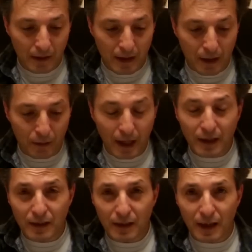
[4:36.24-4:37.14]
Now
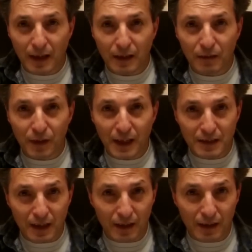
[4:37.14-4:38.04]
1818
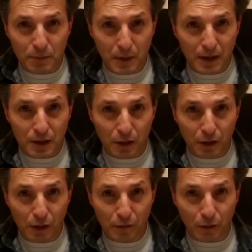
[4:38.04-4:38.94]
VSL has been
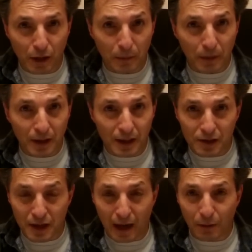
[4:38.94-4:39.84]
discontinued for a couple of
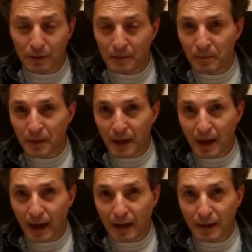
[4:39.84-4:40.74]
years now,
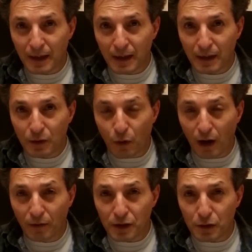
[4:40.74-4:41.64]
and the
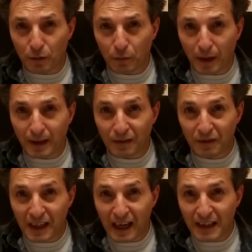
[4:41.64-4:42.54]
driver software, the
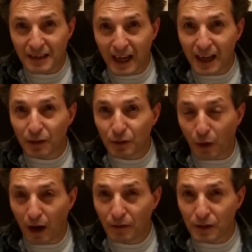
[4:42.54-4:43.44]
VSL
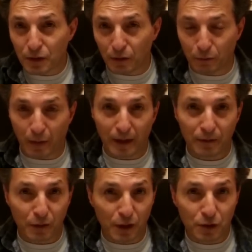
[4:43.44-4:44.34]
driver software,
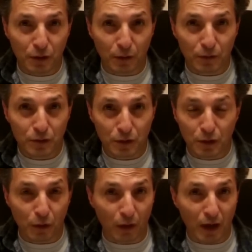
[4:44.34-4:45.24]
Virtual
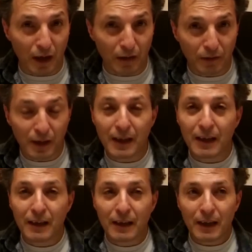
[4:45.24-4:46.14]
Studio Live,
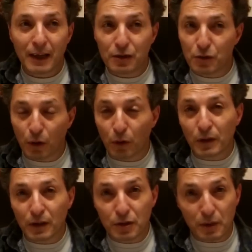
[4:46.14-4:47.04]
is no
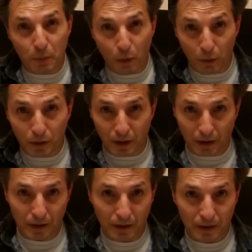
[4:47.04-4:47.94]
longer
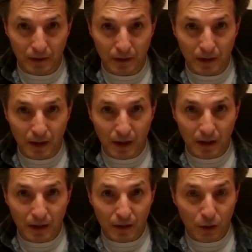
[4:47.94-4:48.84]
supported.
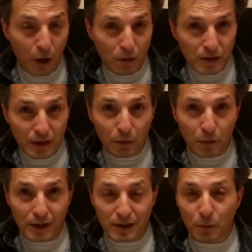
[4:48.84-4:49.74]
Though it still
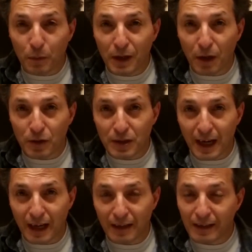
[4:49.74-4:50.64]
works in Windows
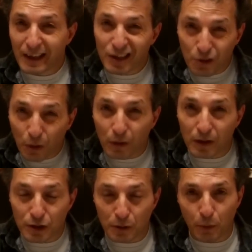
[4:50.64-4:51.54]
10, it's no
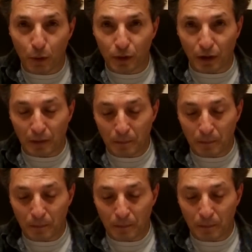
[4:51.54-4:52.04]
longer supported.